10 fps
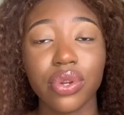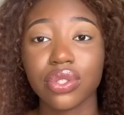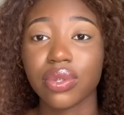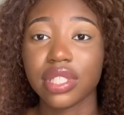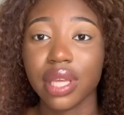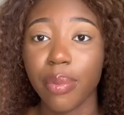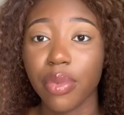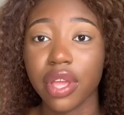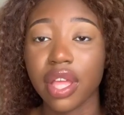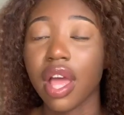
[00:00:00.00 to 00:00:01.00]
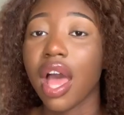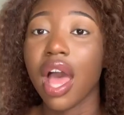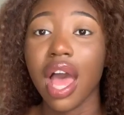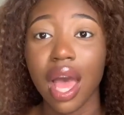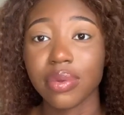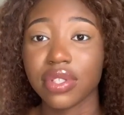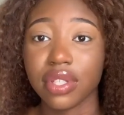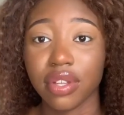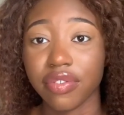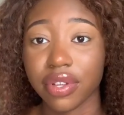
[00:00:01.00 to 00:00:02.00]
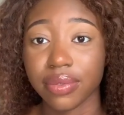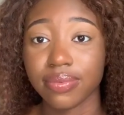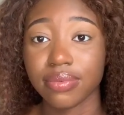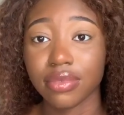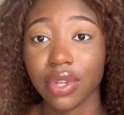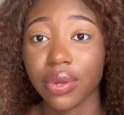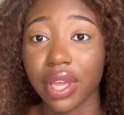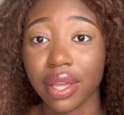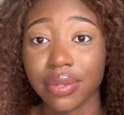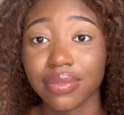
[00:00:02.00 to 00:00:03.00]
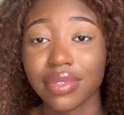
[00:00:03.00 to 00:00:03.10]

no assembly. Absolutely nothing. Okay?